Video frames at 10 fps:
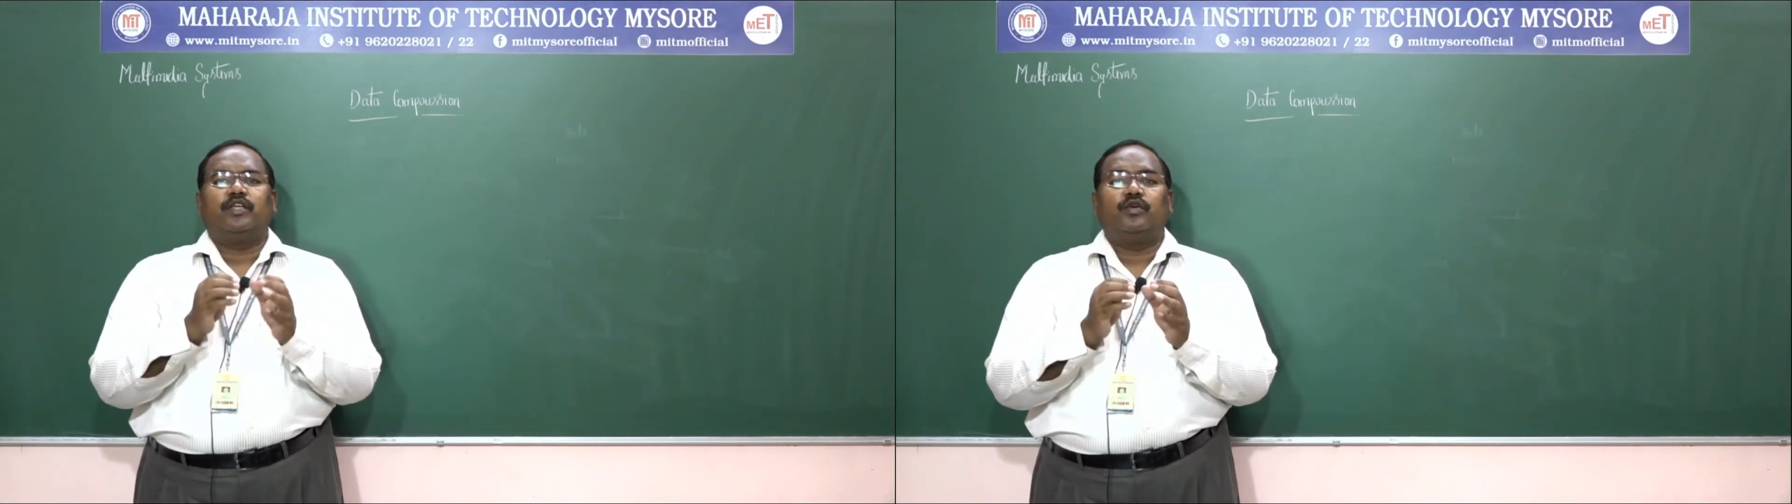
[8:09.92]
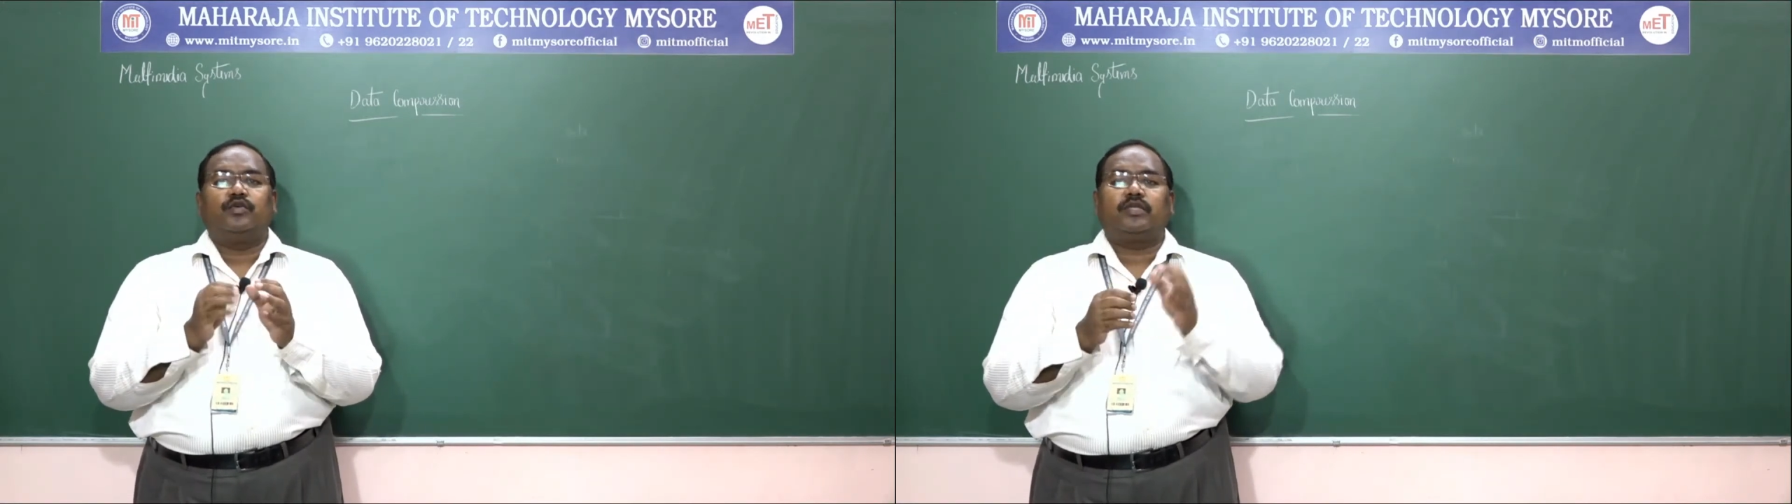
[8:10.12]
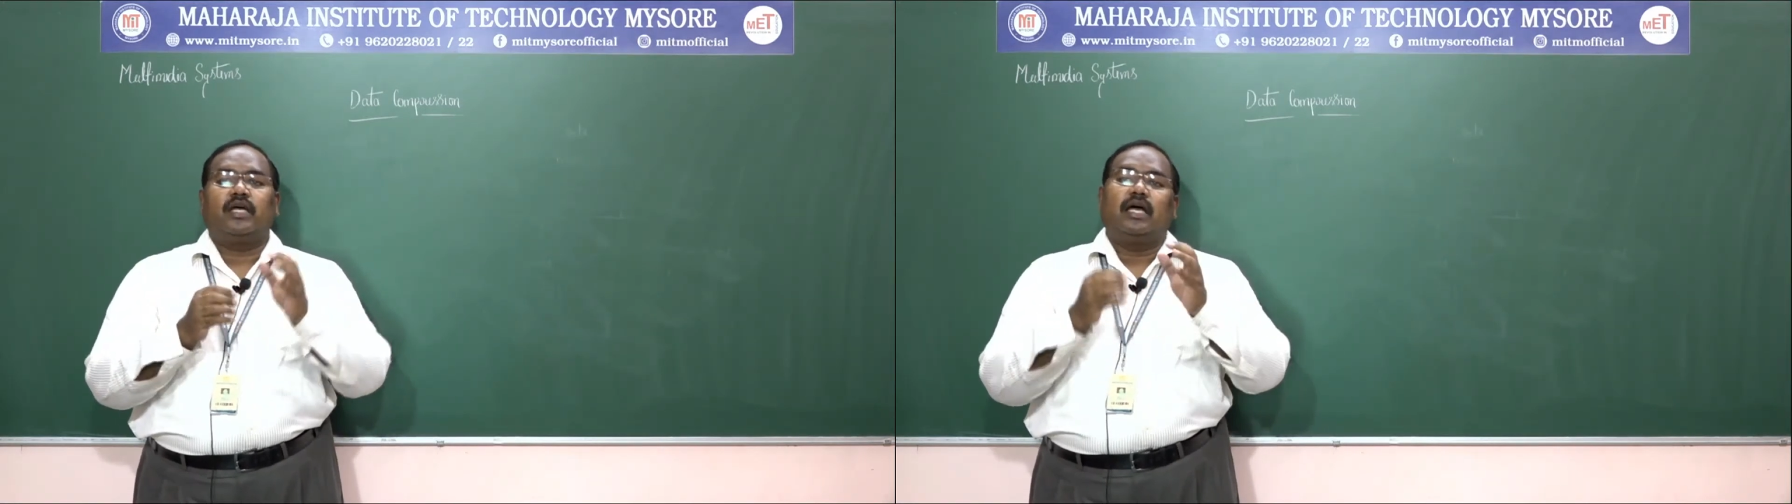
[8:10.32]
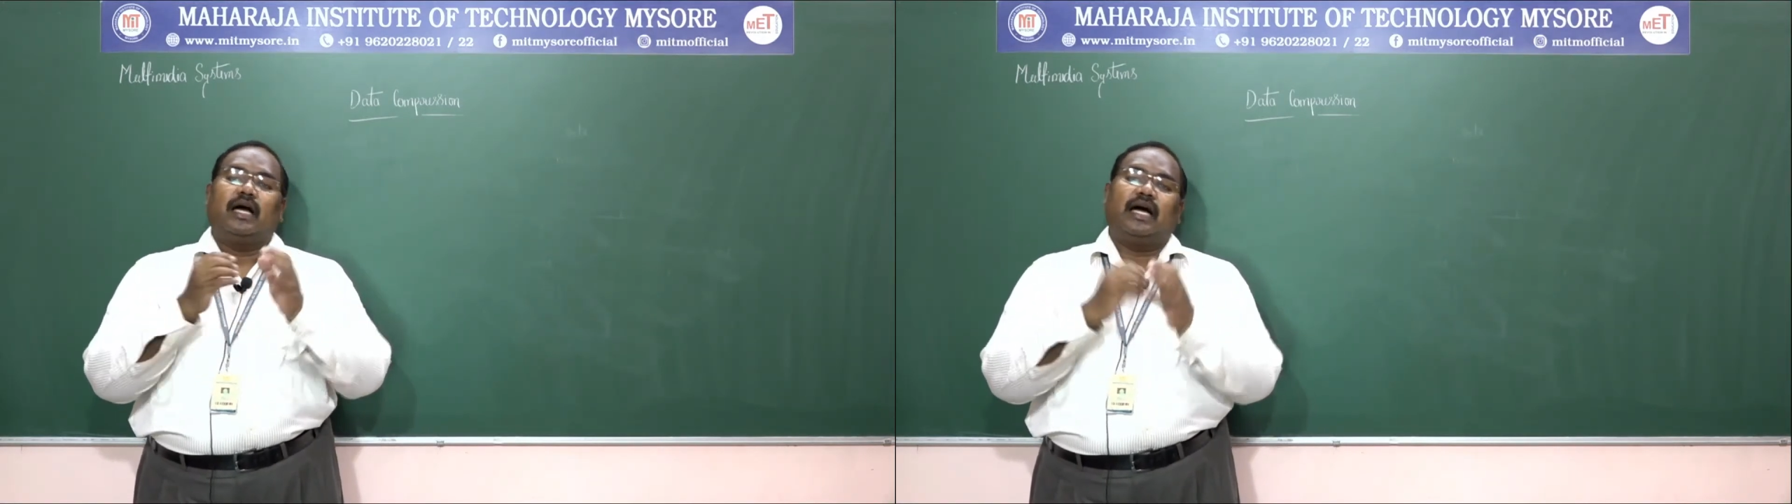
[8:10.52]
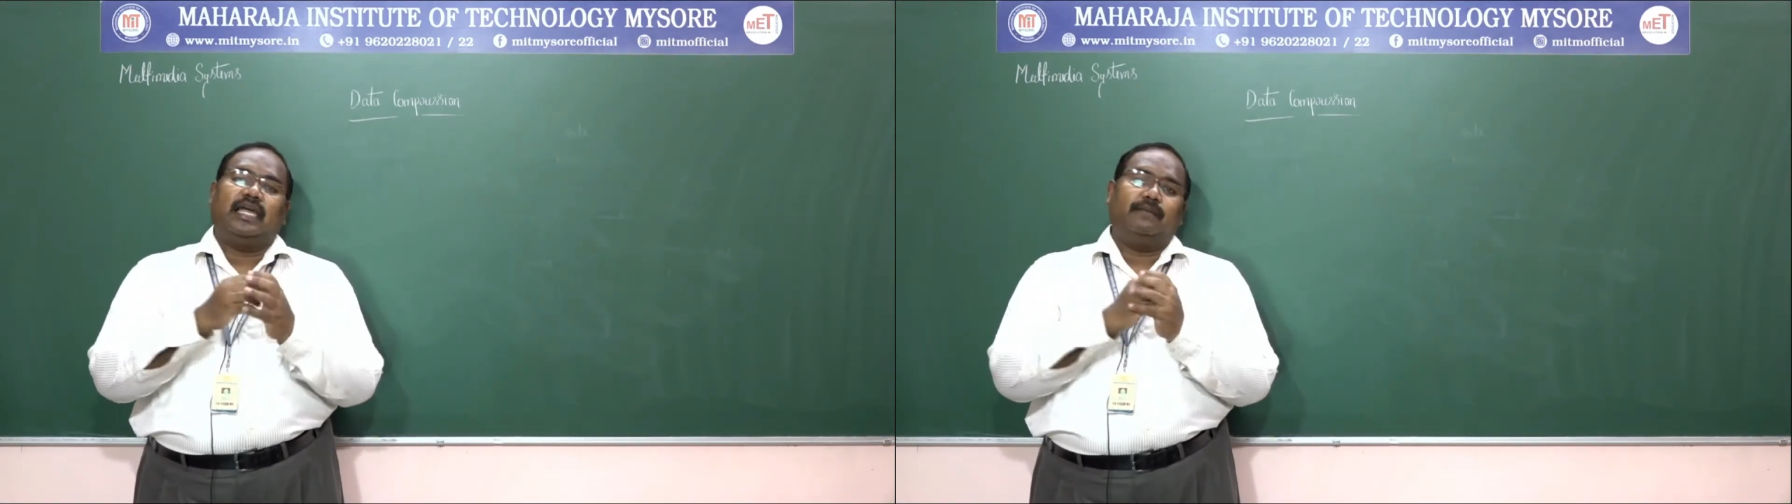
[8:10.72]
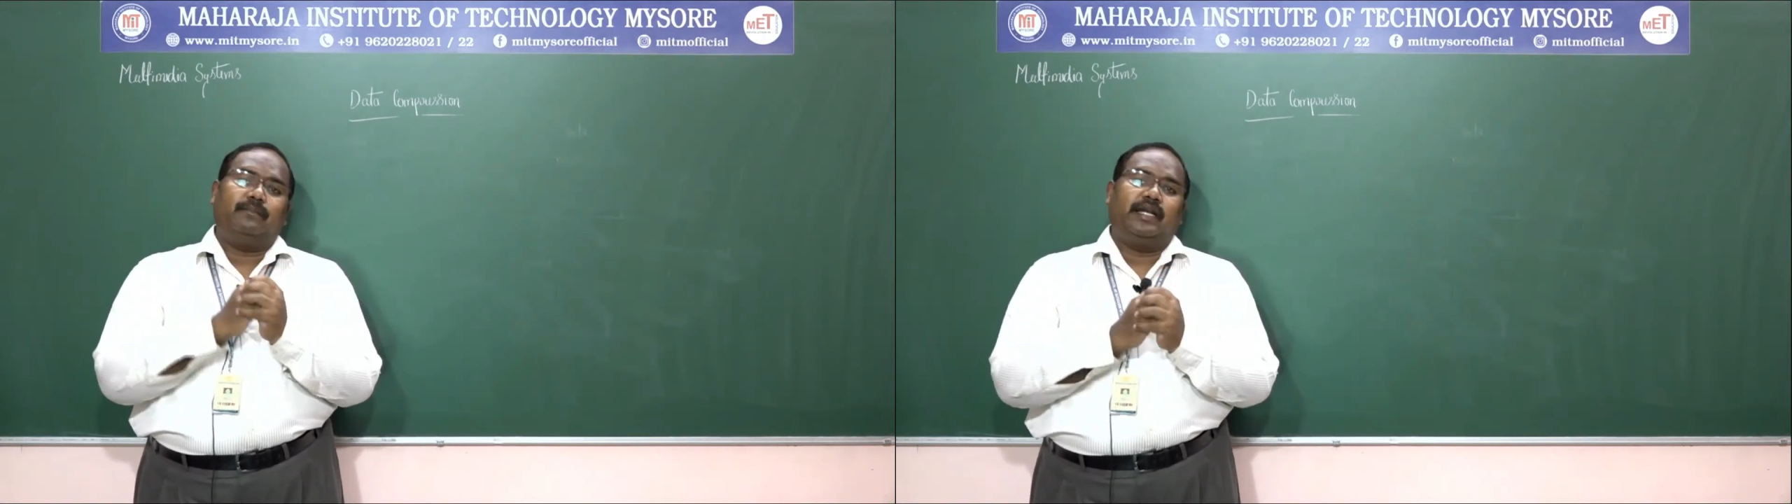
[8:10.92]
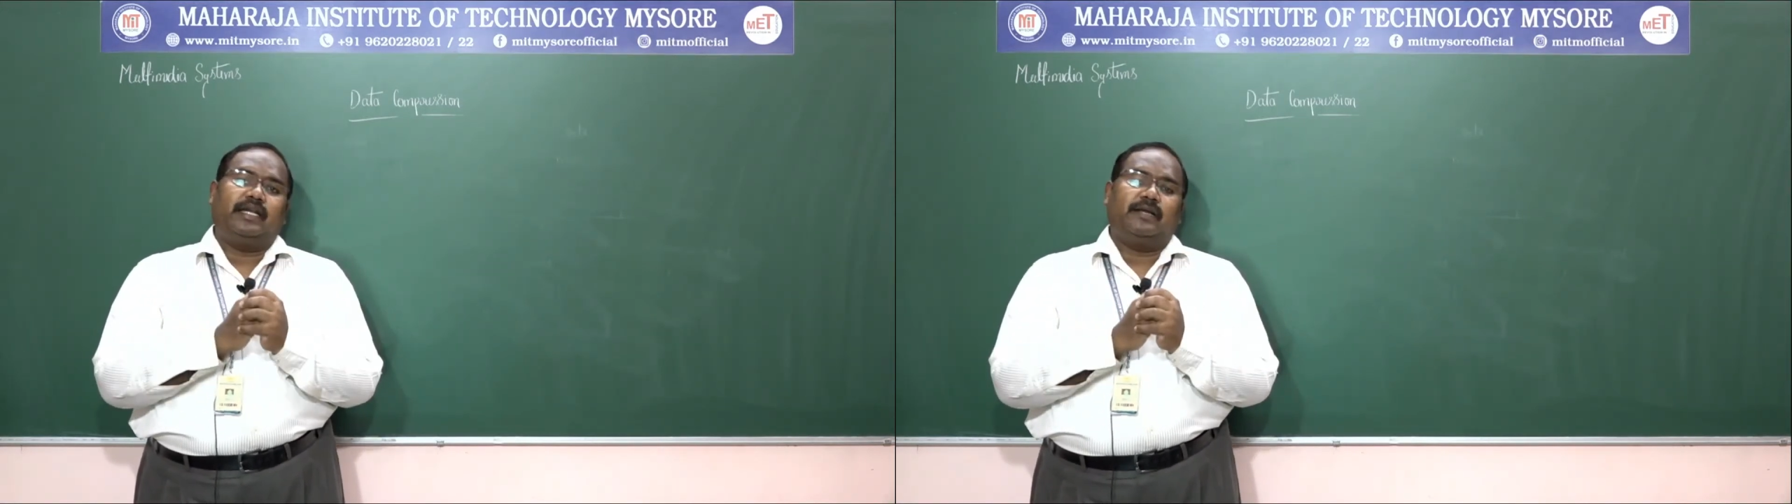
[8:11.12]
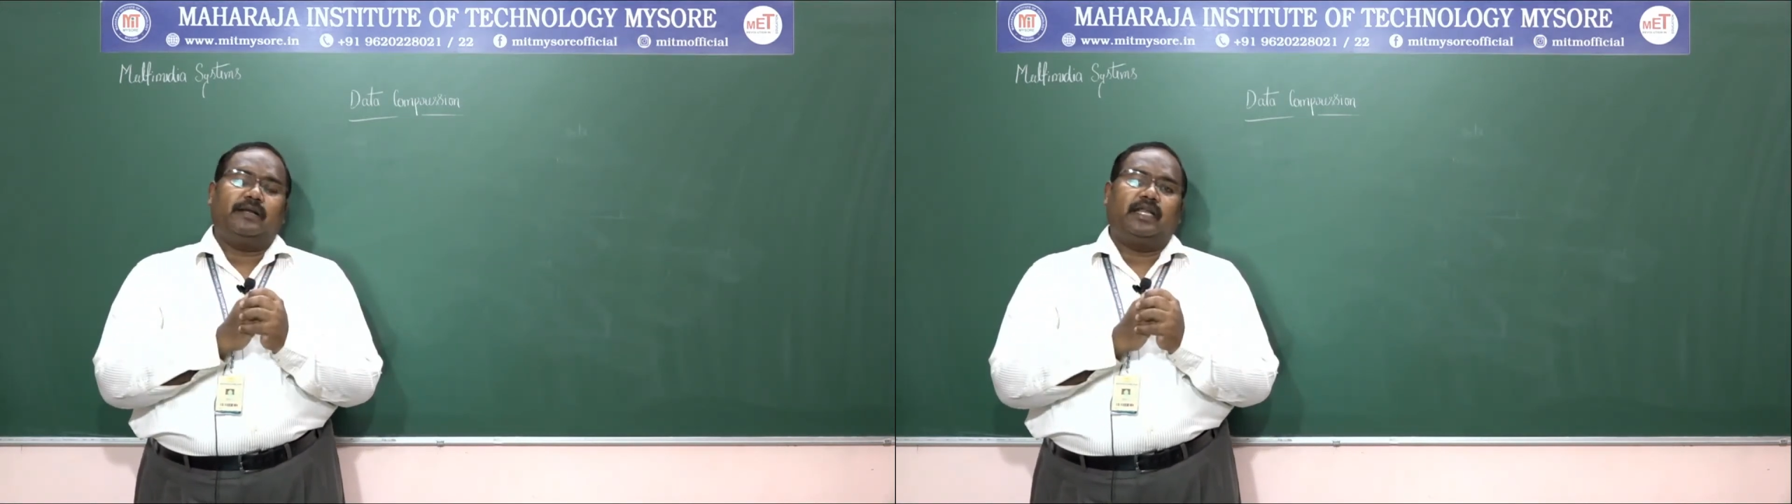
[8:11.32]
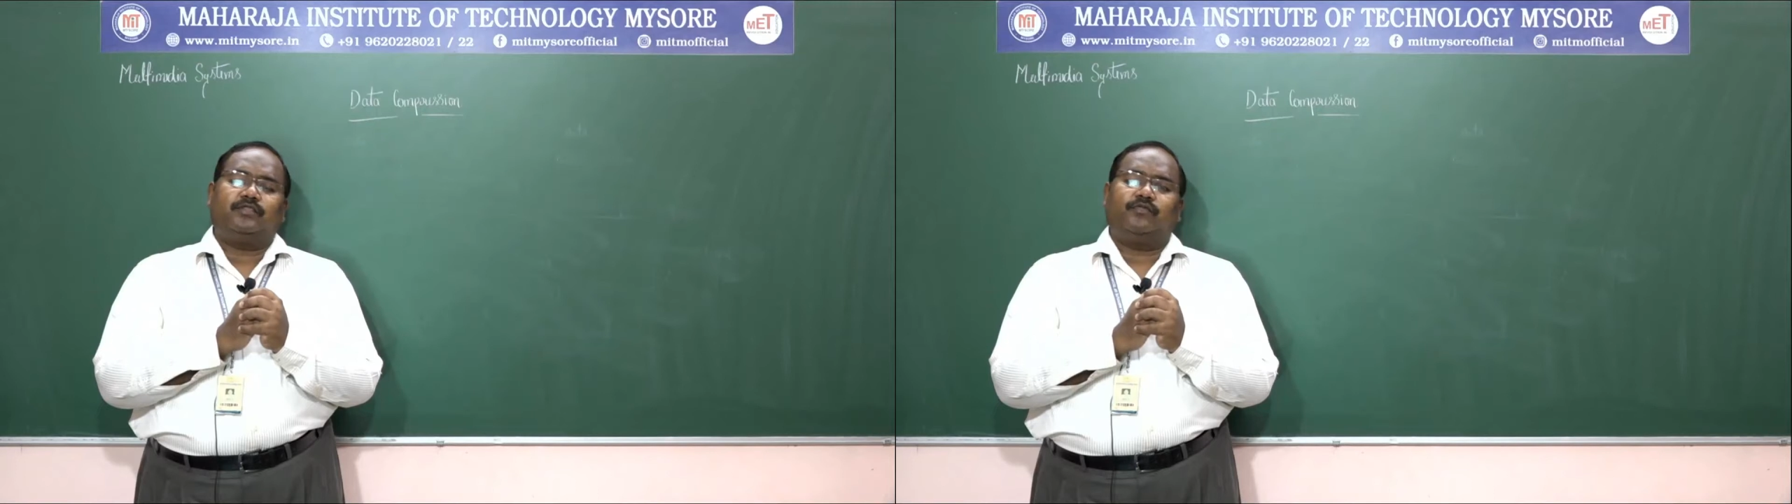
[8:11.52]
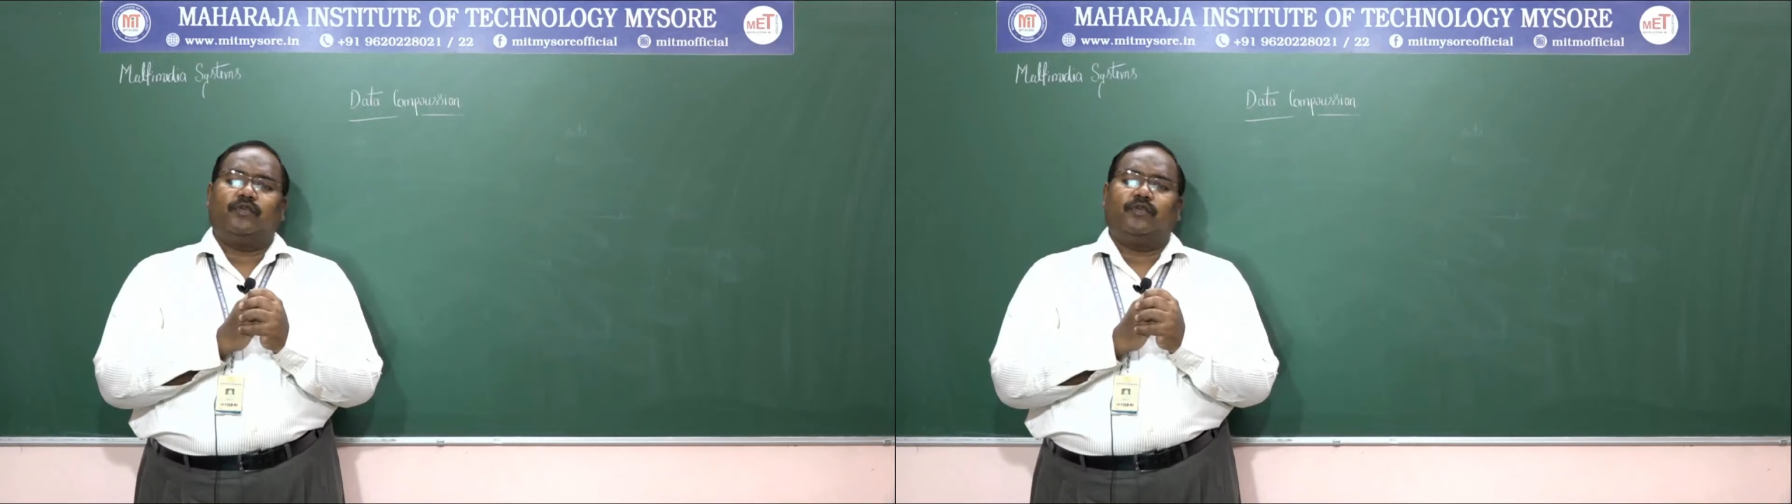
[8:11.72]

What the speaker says: use hybrid techniques.